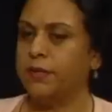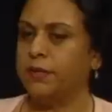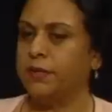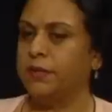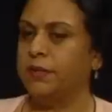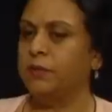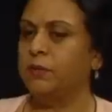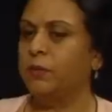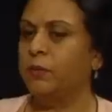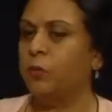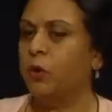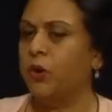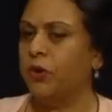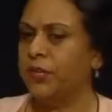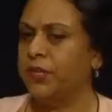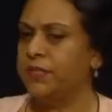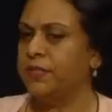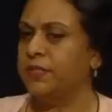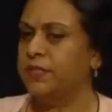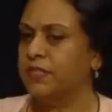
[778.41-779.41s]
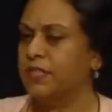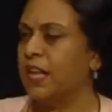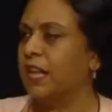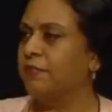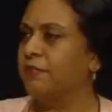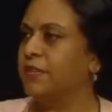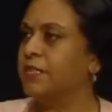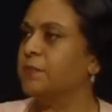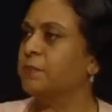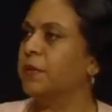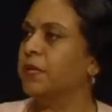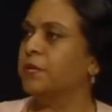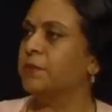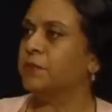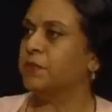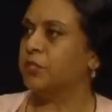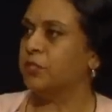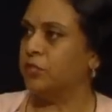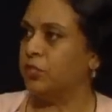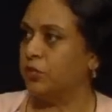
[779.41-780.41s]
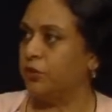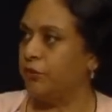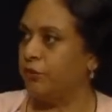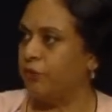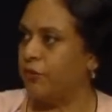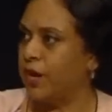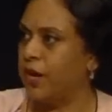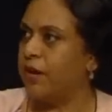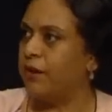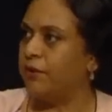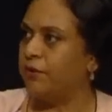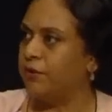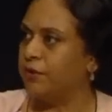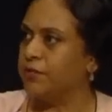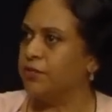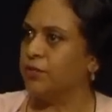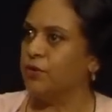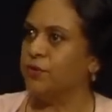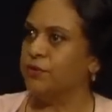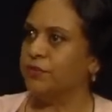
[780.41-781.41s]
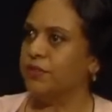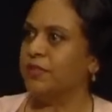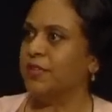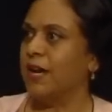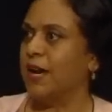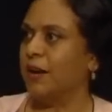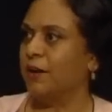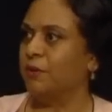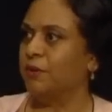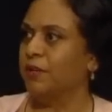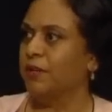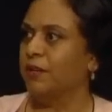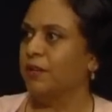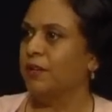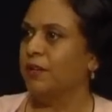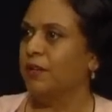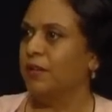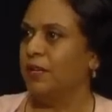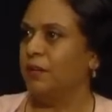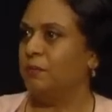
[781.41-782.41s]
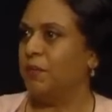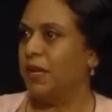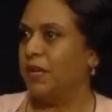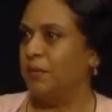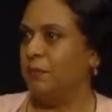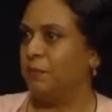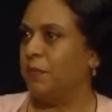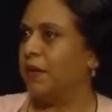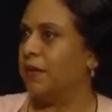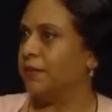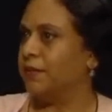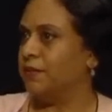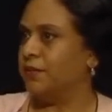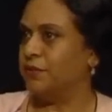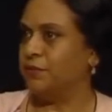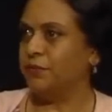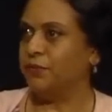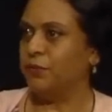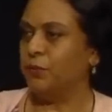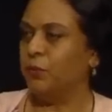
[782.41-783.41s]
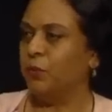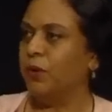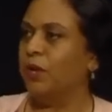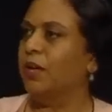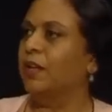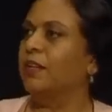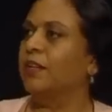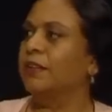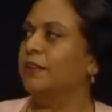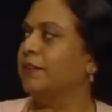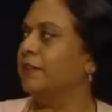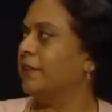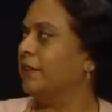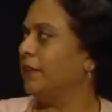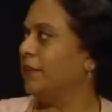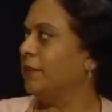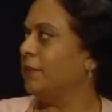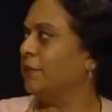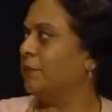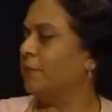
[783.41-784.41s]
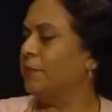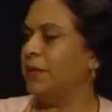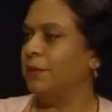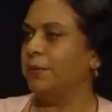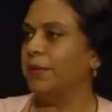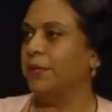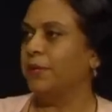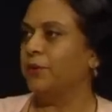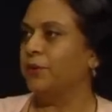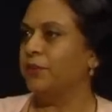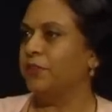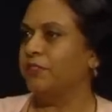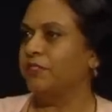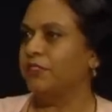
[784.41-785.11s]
and water itself has become such a rare resource now. In many parts of the world, people don't